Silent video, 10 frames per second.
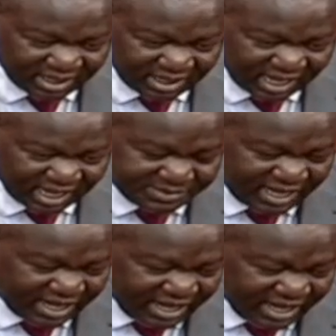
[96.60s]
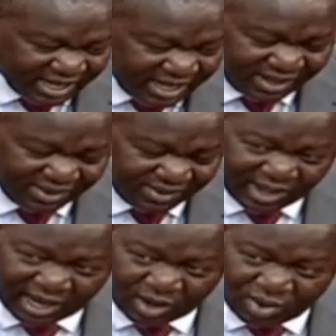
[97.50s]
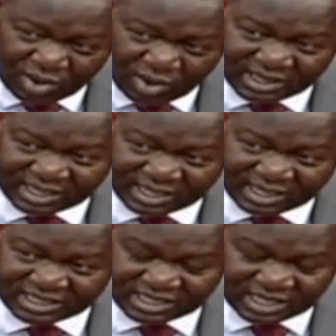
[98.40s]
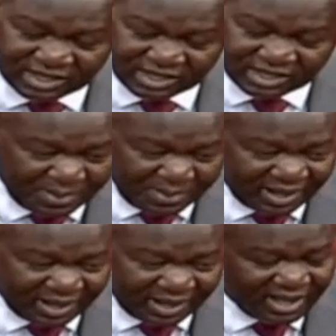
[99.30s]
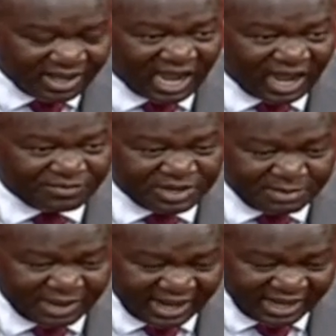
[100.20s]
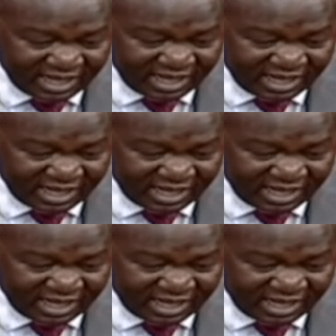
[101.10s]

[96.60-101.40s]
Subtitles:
has been an area where gold and copper have been mined by